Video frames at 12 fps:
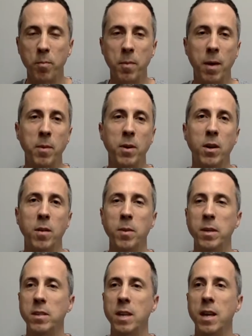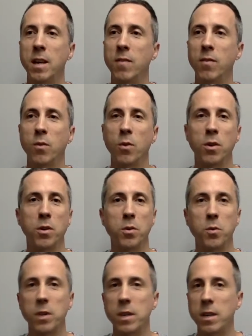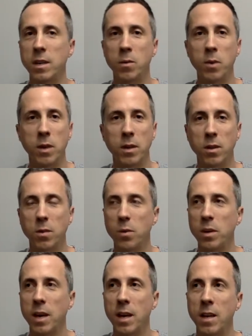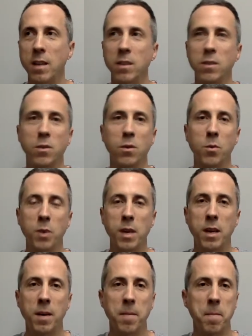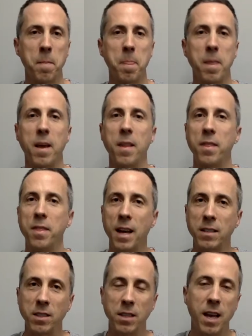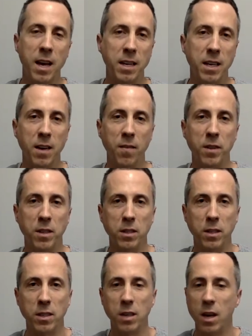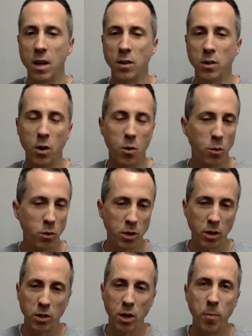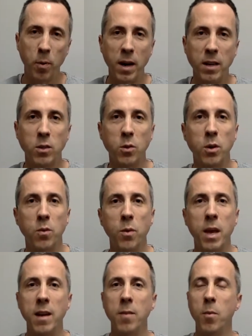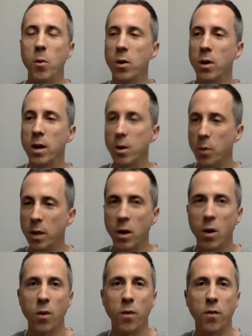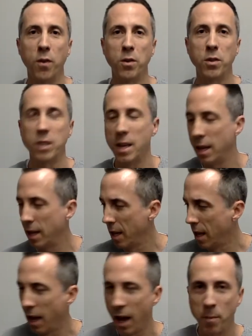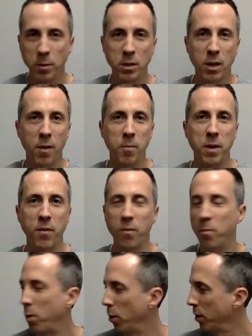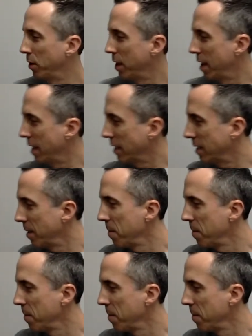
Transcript: Maybe you're going to be staying for 3 days or a week. That's the idea of this list. So we're just going to jump right into it. Random order. Here we go. The first thing, I'm just going to be pulling things.